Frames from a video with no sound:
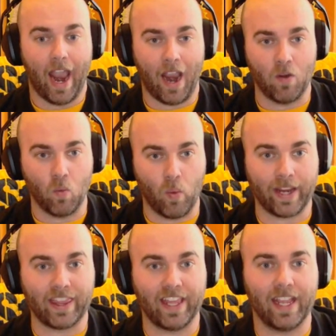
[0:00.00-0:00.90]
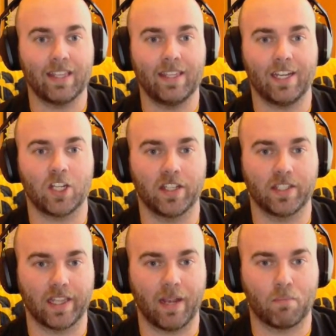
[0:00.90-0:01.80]
and with the additions
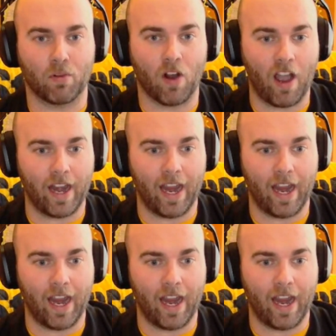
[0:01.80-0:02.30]
that they brought